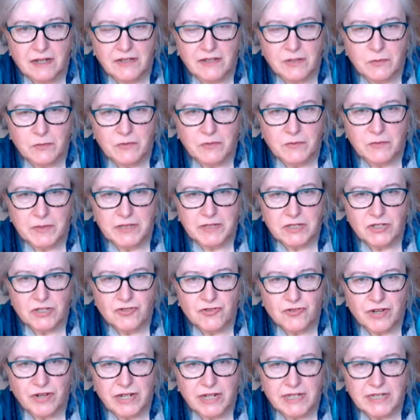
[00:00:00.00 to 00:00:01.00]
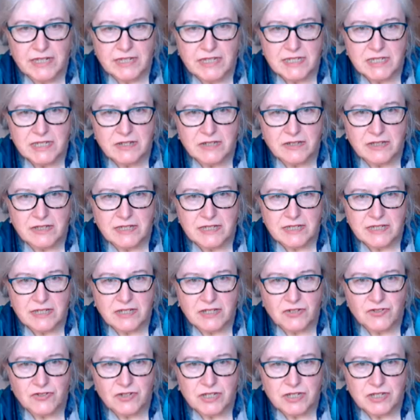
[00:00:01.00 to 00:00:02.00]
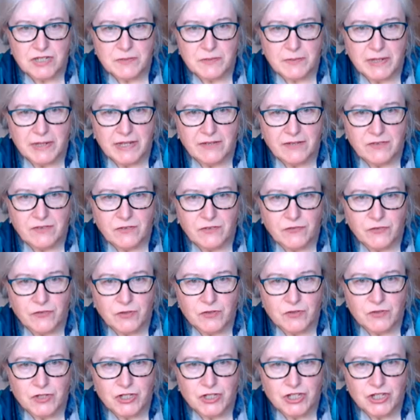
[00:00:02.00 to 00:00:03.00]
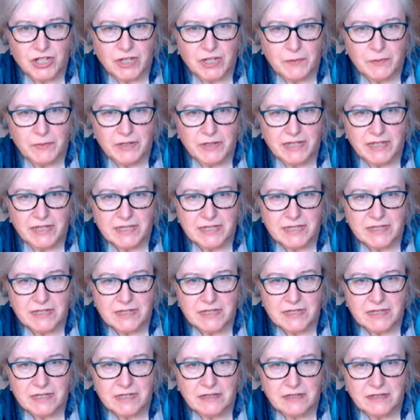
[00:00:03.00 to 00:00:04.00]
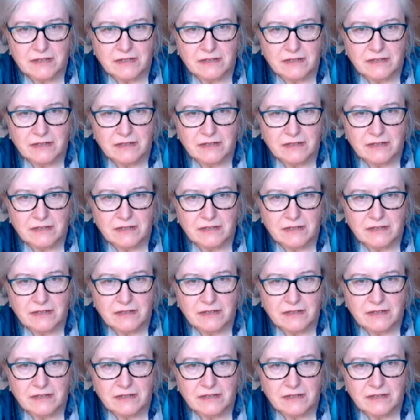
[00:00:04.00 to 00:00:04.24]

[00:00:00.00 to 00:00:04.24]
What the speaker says: That we've been trained to, in this country, to believe that food's cheap, and it isn't.